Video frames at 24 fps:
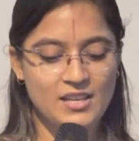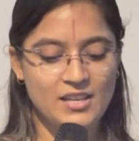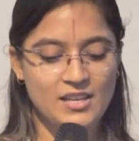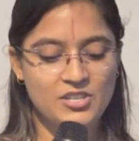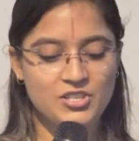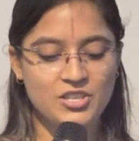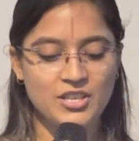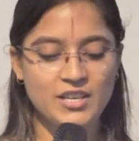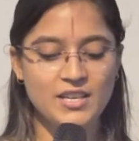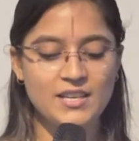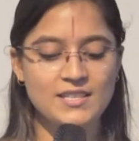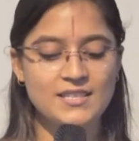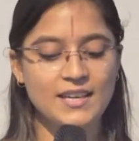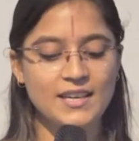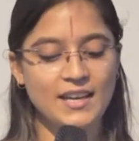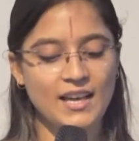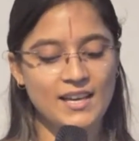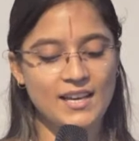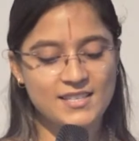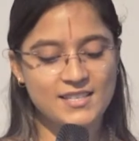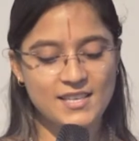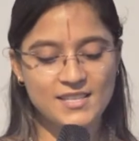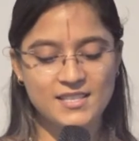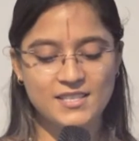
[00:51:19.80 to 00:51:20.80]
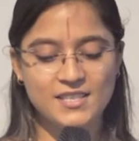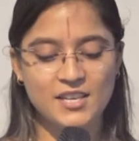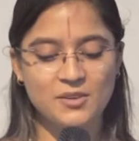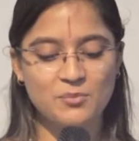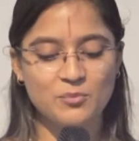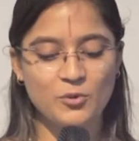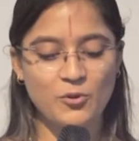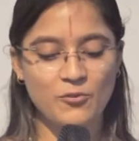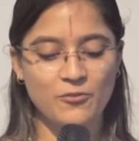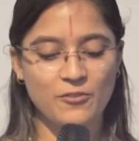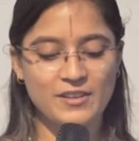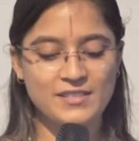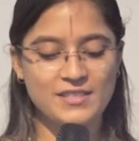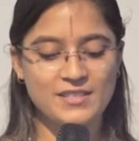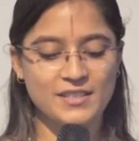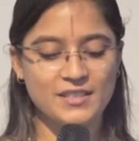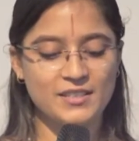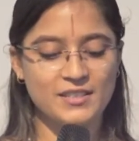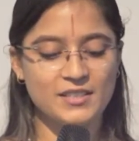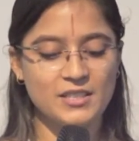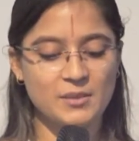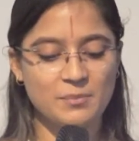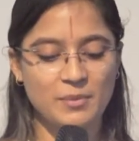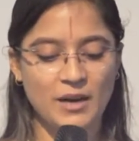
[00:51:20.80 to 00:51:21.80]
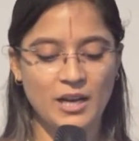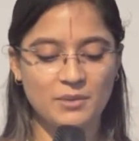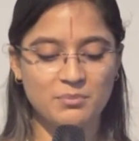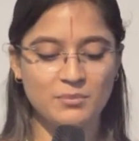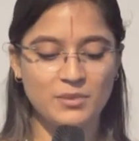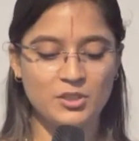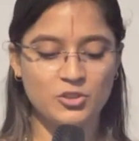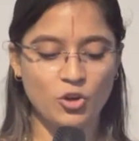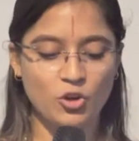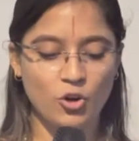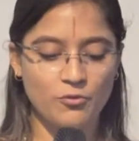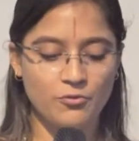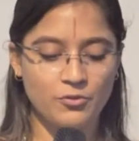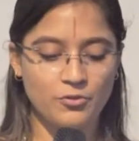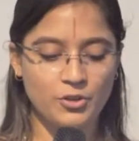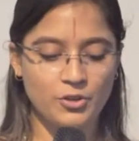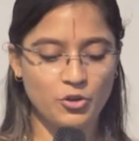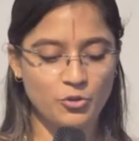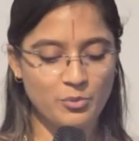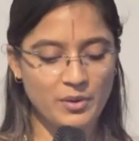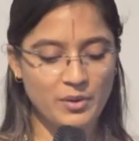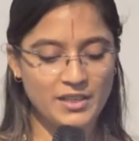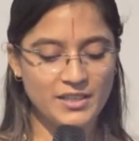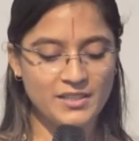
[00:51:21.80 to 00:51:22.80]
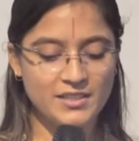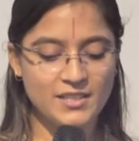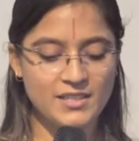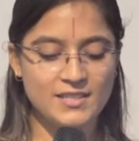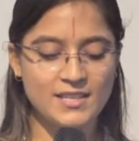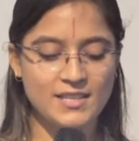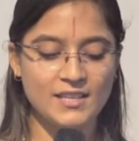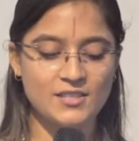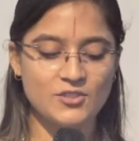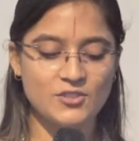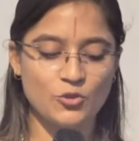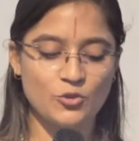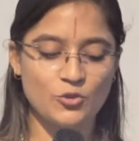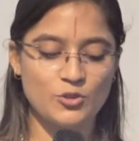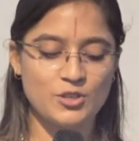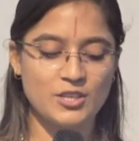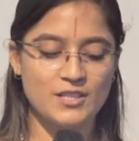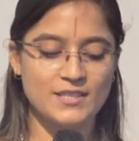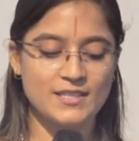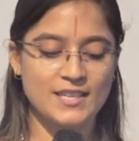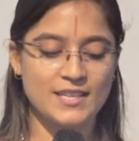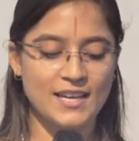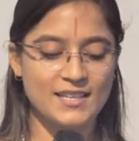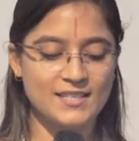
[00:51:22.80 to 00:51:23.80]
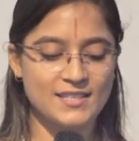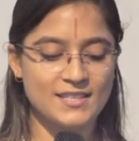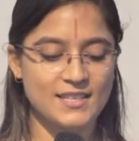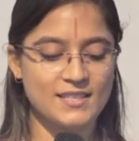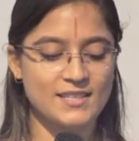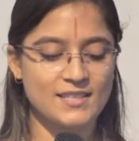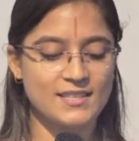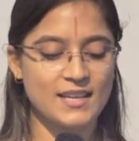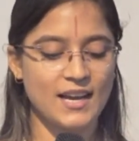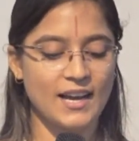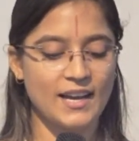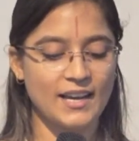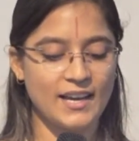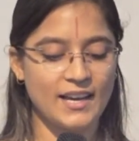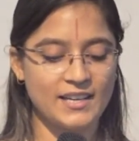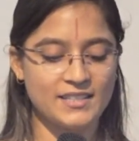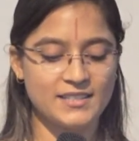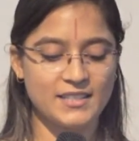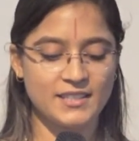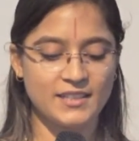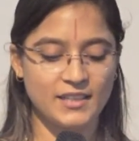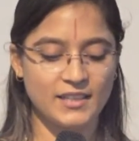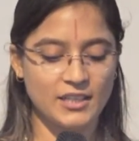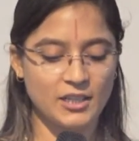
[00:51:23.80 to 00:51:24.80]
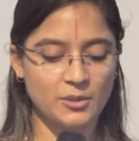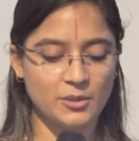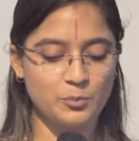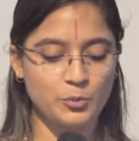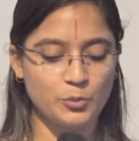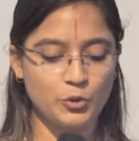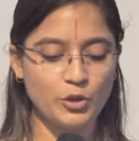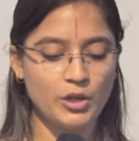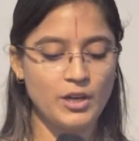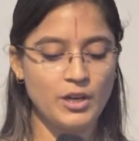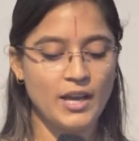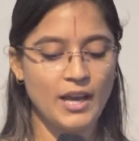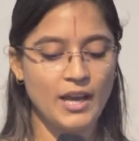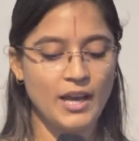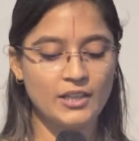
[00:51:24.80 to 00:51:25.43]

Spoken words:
She is an assistant professor, Department of Humanities and Social Sciences, IIT Kharagpur,